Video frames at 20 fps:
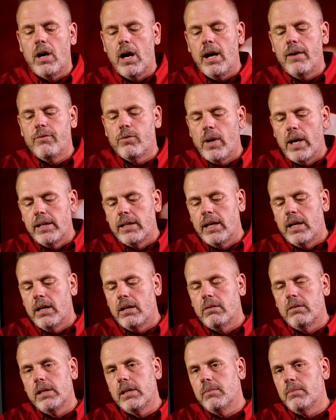I've right
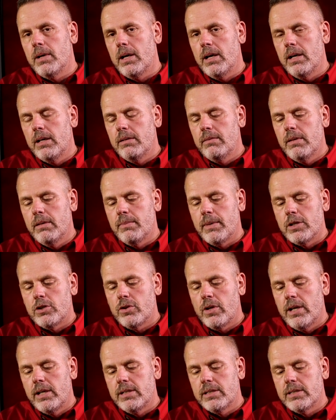now in my
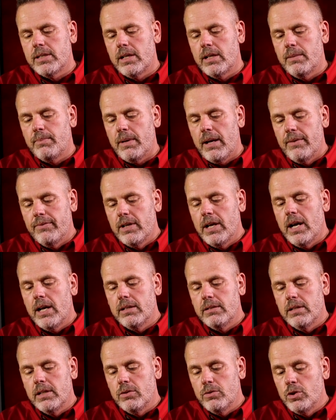training setup, I've
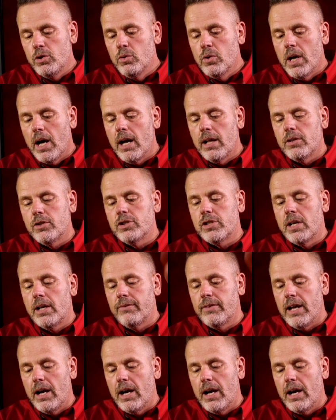got 2 collars and I've